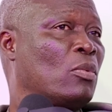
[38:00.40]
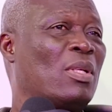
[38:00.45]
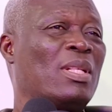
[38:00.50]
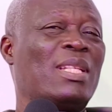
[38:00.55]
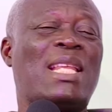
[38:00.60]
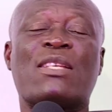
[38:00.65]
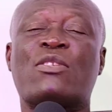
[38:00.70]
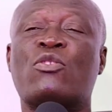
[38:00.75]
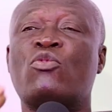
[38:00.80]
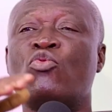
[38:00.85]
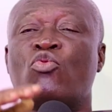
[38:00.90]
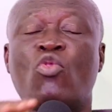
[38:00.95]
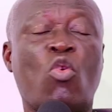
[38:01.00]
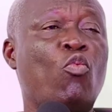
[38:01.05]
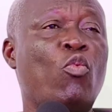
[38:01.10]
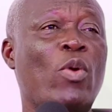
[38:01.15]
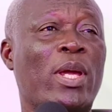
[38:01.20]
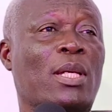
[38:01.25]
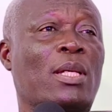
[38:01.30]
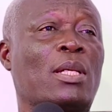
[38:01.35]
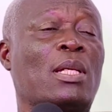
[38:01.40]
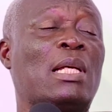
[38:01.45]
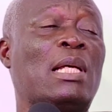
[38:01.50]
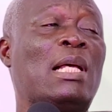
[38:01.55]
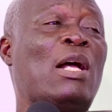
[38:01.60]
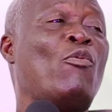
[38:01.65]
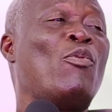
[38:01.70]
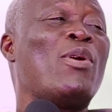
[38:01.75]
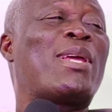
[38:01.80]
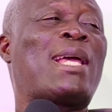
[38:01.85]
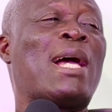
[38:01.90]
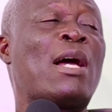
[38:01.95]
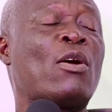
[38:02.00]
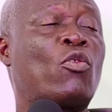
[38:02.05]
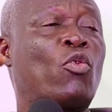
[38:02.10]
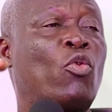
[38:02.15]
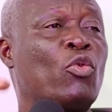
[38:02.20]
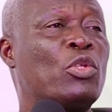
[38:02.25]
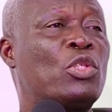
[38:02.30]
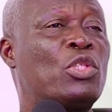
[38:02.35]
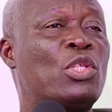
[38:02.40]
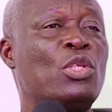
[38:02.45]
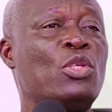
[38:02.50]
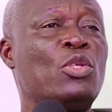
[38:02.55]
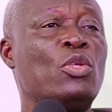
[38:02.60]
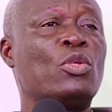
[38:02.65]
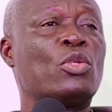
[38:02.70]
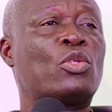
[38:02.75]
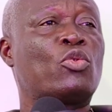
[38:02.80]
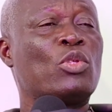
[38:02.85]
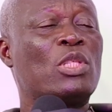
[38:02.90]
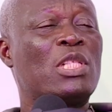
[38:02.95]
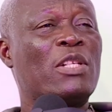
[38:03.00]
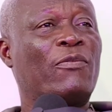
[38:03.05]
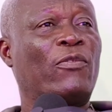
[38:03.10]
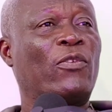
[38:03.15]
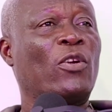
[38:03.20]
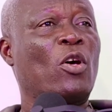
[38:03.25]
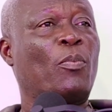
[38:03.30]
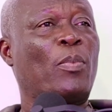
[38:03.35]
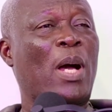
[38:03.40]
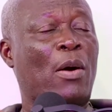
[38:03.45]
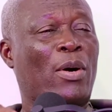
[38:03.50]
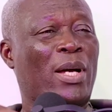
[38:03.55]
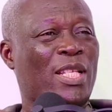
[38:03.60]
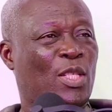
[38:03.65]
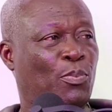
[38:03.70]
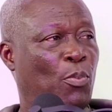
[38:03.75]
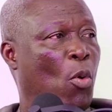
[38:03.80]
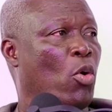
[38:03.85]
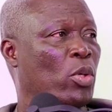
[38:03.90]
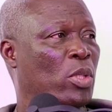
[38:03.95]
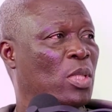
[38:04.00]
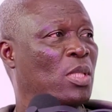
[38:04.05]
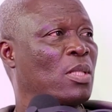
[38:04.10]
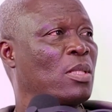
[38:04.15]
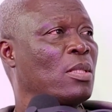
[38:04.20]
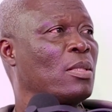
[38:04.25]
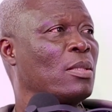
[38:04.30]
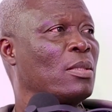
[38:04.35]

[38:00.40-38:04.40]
There's no way. We can't continue to develop our sports